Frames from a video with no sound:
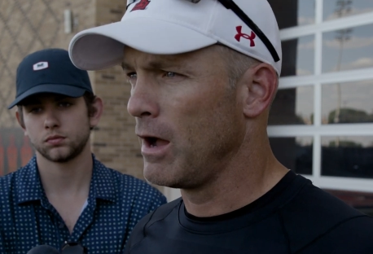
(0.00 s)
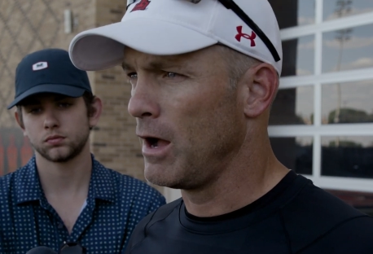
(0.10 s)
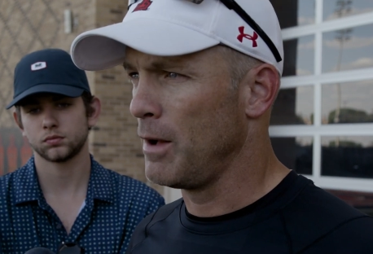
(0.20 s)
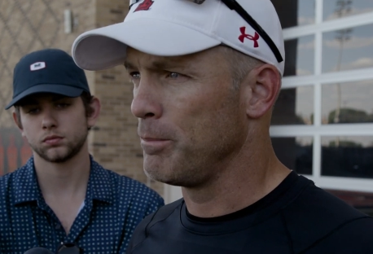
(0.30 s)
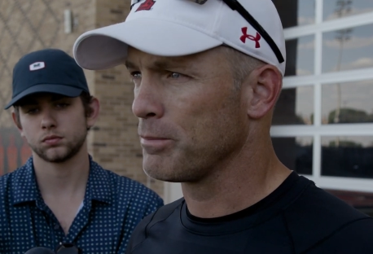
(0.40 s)

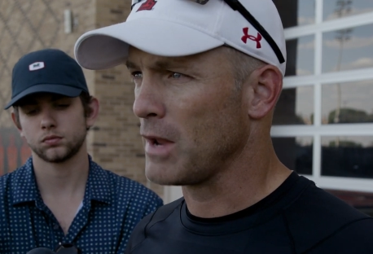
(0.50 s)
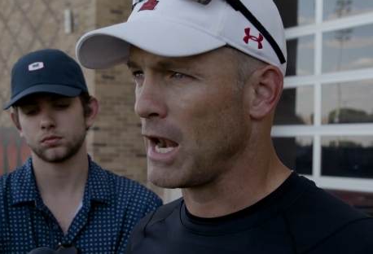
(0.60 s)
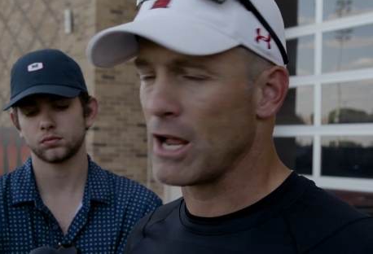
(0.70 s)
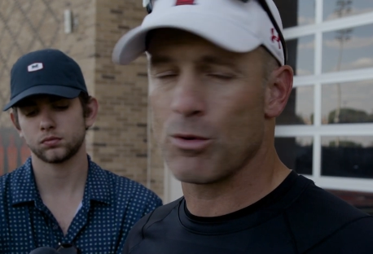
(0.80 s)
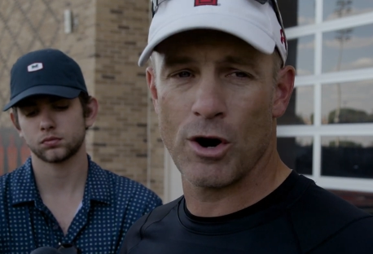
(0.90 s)
Speaker 1: Um,
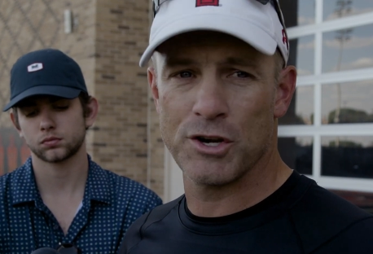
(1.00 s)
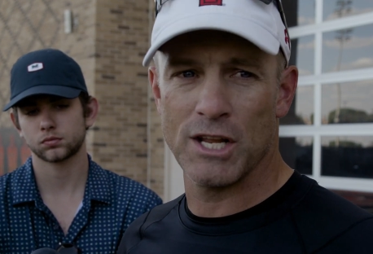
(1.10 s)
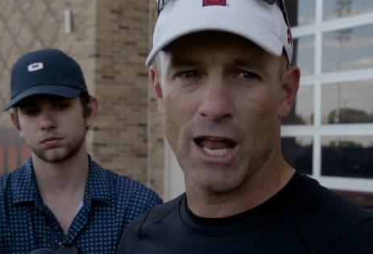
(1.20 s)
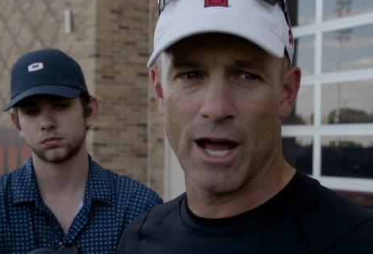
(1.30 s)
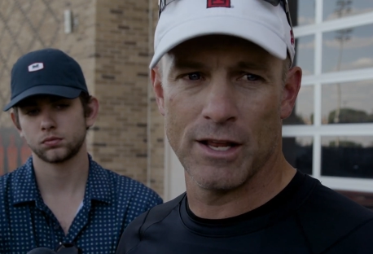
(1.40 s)
I like where our
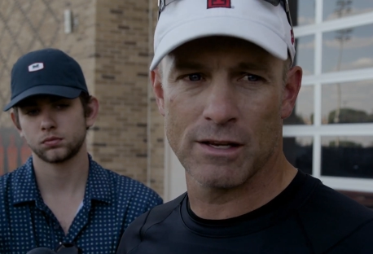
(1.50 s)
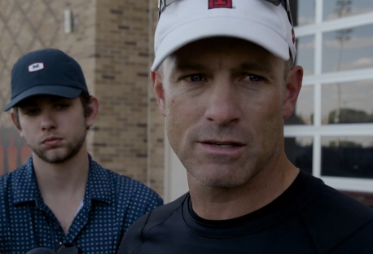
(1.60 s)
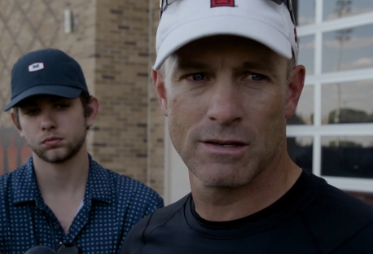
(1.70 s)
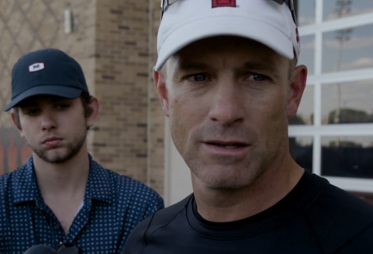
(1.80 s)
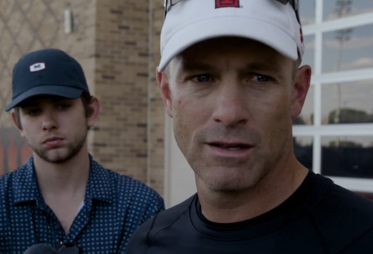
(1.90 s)
D line
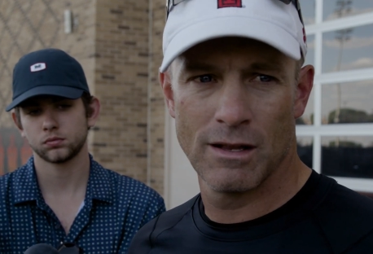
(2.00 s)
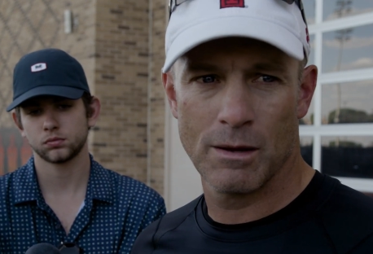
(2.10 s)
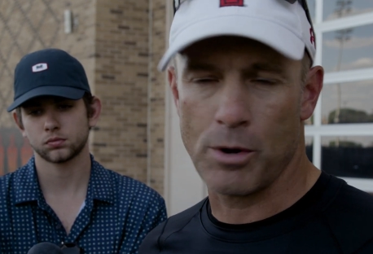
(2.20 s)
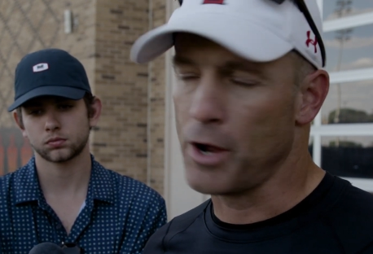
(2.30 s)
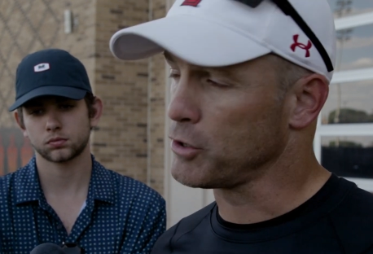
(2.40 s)
is.
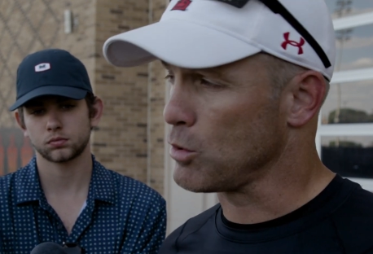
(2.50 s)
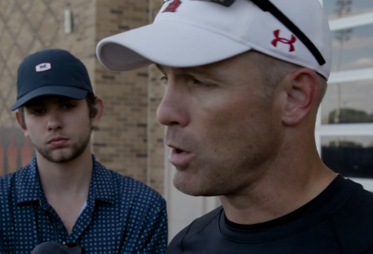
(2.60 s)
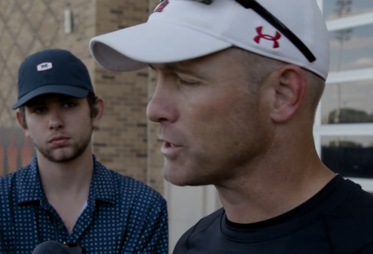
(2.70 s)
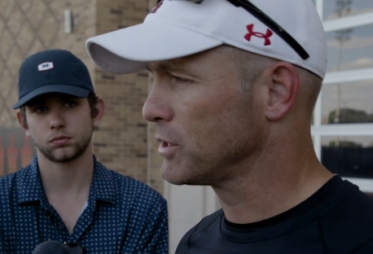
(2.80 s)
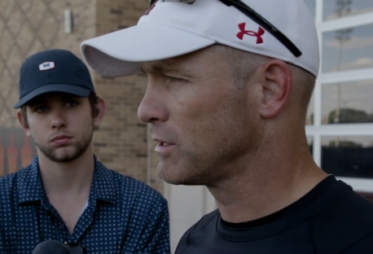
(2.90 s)
Roderick
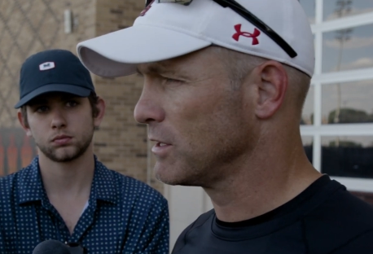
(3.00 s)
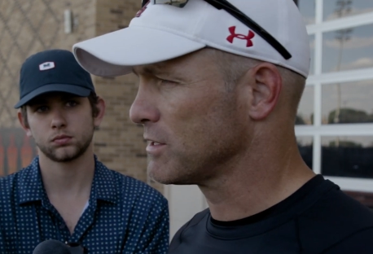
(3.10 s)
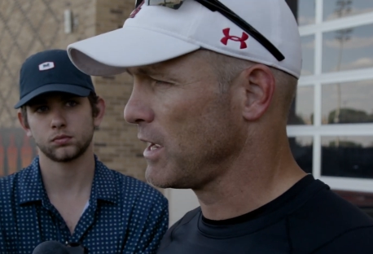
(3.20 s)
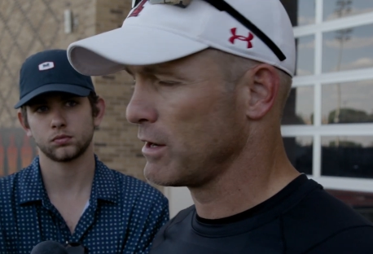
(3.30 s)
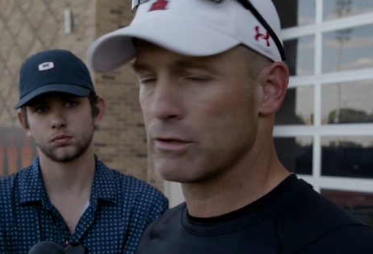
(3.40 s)

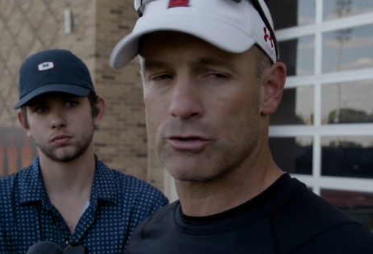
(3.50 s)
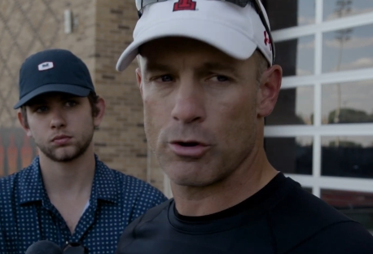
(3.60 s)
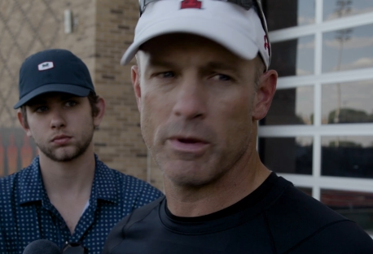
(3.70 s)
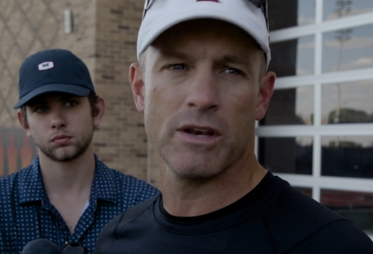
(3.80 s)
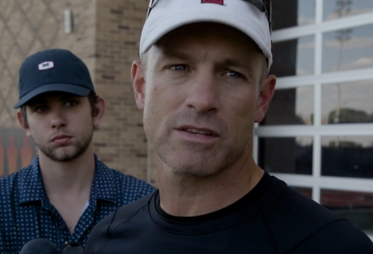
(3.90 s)
Washington's had a
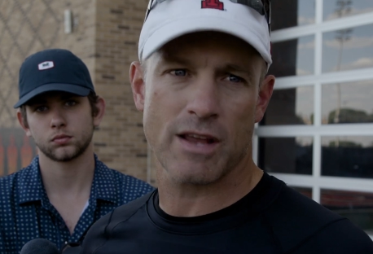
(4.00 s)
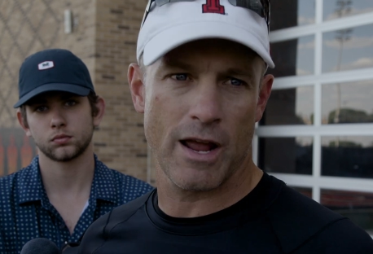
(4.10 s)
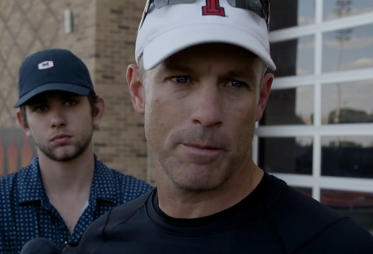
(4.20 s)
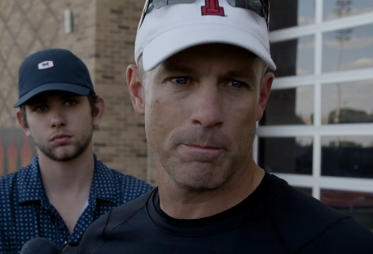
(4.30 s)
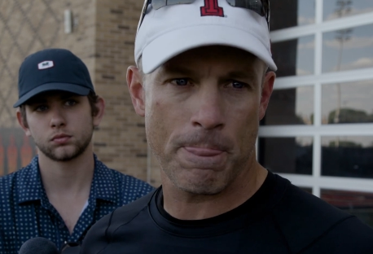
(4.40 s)
tremendous
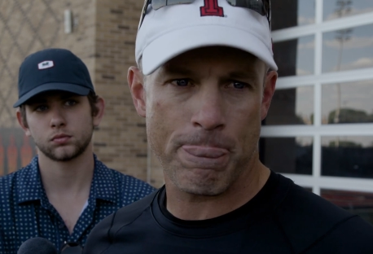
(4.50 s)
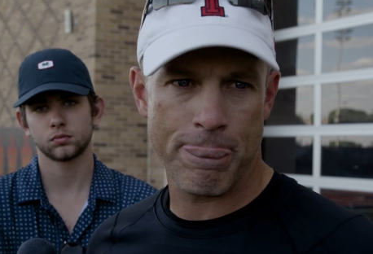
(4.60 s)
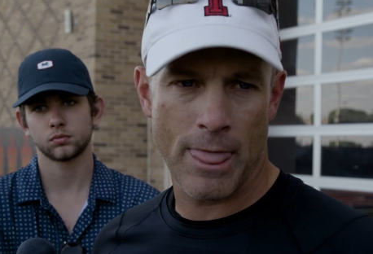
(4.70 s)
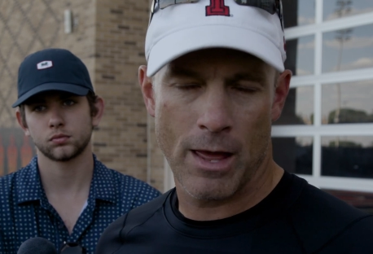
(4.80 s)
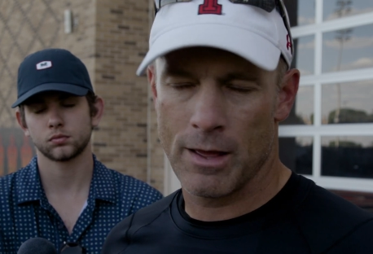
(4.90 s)
camp.
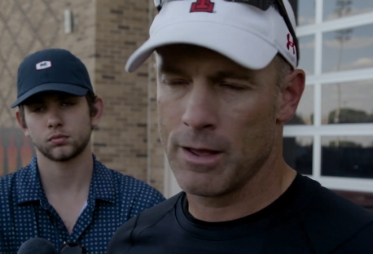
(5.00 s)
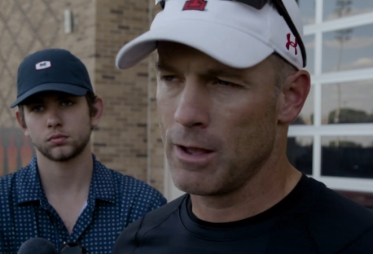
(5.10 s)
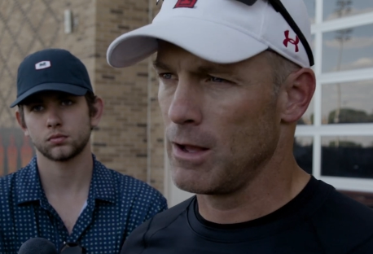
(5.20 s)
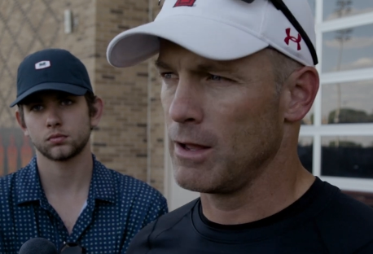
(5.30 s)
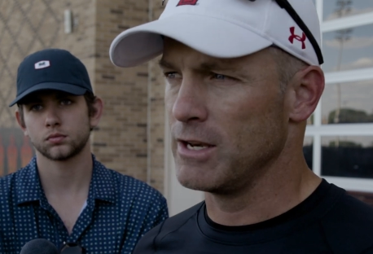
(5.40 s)

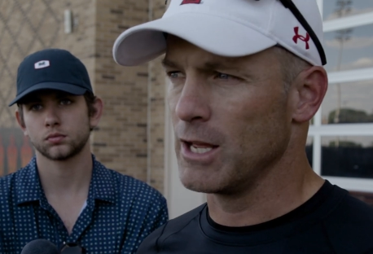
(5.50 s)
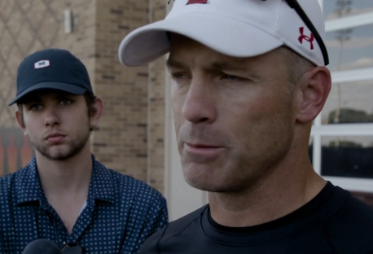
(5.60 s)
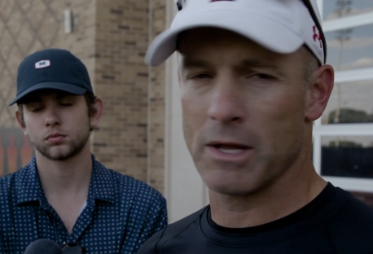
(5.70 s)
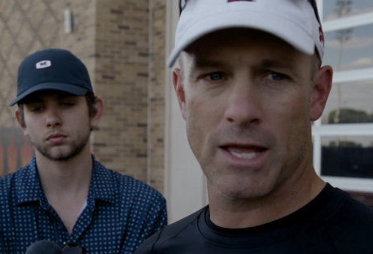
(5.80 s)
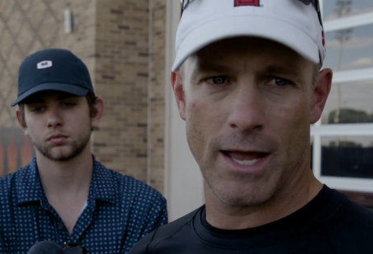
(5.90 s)
Uh,
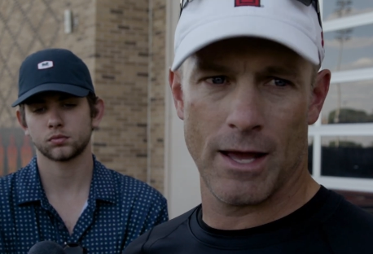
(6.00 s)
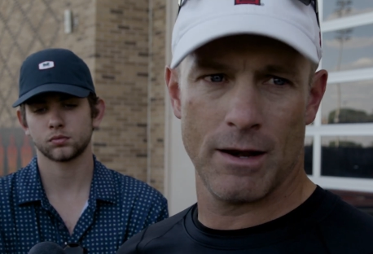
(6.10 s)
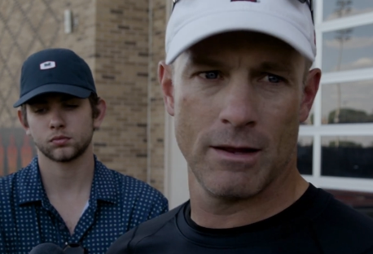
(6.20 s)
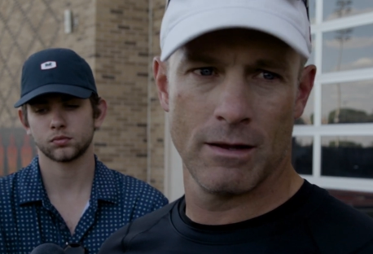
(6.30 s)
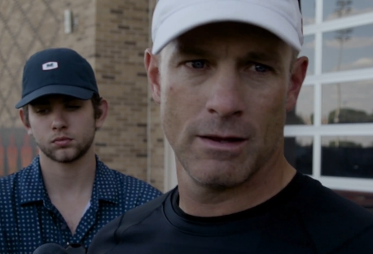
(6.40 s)
Nick McCann,